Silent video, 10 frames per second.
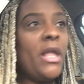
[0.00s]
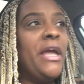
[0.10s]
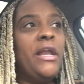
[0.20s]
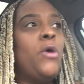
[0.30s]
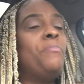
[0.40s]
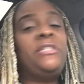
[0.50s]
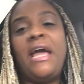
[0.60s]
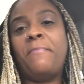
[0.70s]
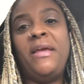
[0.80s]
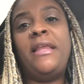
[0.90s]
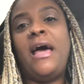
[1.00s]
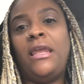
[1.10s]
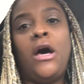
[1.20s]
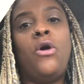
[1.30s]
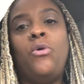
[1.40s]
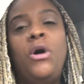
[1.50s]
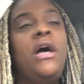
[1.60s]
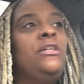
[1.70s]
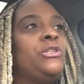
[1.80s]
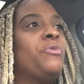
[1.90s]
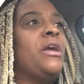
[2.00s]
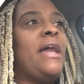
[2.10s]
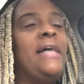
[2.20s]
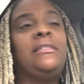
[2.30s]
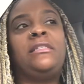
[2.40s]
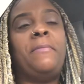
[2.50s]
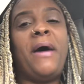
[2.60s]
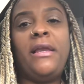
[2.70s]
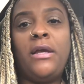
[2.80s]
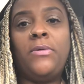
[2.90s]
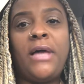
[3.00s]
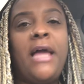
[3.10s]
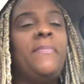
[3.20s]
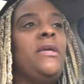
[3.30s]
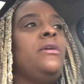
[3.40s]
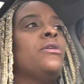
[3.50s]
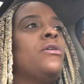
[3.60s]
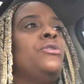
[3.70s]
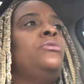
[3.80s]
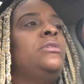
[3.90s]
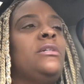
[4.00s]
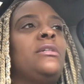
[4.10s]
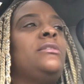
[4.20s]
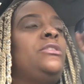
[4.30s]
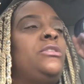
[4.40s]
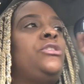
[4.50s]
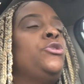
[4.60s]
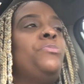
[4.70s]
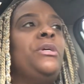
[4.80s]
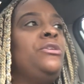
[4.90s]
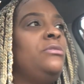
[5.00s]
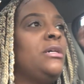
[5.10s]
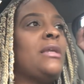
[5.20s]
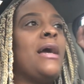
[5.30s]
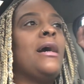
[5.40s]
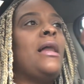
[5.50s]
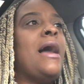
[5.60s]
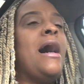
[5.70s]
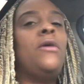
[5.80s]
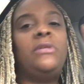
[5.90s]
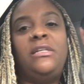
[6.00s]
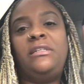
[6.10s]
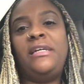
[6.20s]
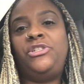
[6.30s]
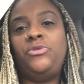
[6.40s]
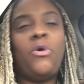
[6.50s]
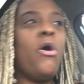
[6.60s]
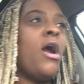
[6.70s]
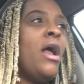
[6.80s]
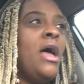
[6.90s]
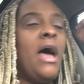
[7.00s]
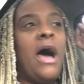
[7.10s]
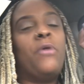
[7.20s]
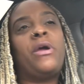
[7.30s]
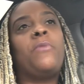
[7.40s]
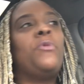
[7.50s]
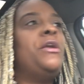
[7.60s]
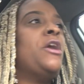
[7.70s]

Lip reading: It don't take me that long to realize if somebody don't like me. Girl, you look stupid. You look like a clown that you are. I don't care what